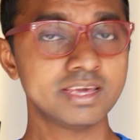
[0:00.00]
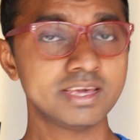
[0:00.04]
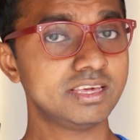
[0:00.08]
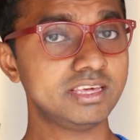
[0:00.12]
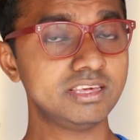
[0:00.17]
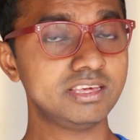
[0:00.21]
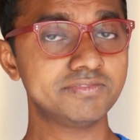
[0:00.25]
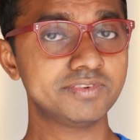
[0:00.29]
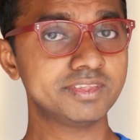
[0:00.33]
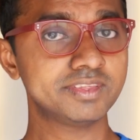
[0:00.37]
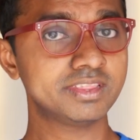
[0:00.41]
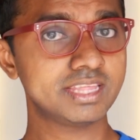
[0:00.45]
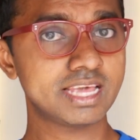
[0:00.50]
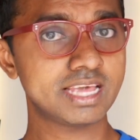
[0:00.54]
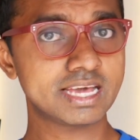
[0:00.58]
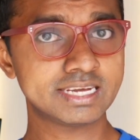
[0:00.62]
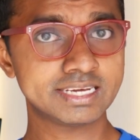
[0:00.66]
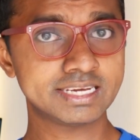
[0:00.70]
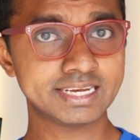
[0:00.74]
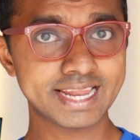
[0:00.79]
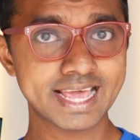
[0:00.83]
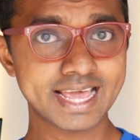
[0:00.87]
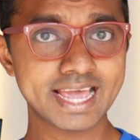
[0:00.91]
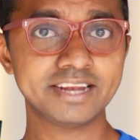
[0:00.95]
Even
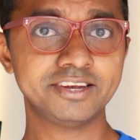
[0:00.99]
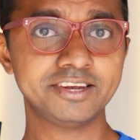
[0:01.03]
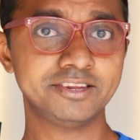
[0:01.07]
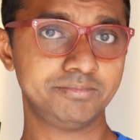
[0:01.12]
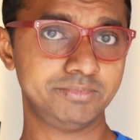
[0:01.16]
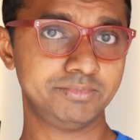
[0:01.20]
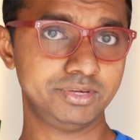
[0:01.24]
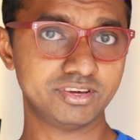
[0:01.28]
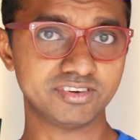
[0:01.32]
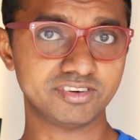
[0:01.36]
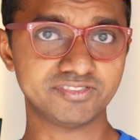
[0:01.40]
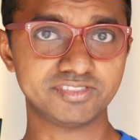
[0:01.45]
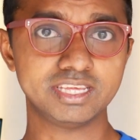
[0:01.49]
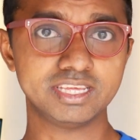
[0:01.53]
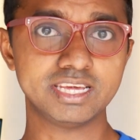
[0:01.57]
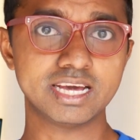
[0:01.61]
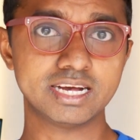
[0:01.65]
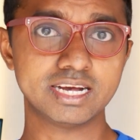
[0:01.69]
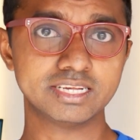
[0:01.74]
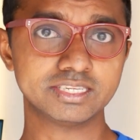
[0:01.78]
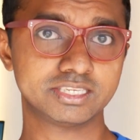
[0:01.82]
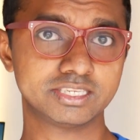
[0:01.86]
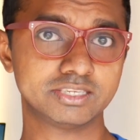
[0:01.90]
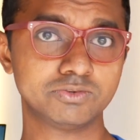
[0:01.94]
their anatomy of the
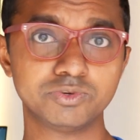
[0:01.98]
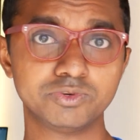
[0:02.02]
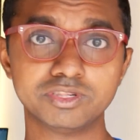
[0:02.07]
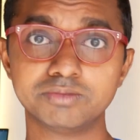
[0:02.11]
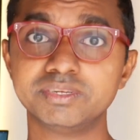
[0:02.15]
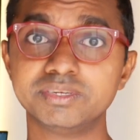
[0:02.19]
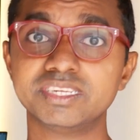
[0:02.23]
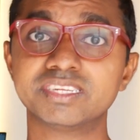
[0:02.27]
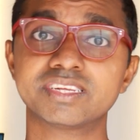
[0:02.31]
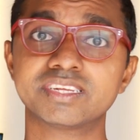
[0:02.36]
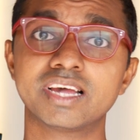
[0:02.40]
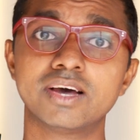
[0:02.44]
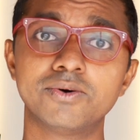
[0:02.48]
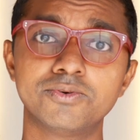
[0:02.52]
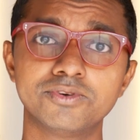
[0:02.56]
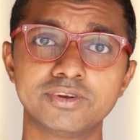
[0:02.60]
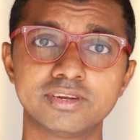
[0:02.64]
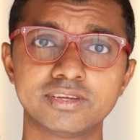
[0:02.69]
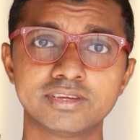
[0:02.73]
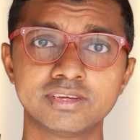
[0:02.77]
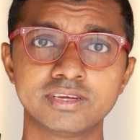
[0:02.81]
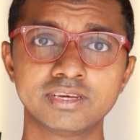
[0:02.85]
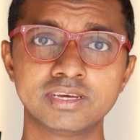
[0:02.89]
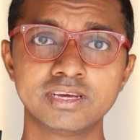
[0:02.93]
answer will be
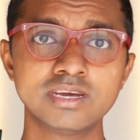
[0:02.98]
sound.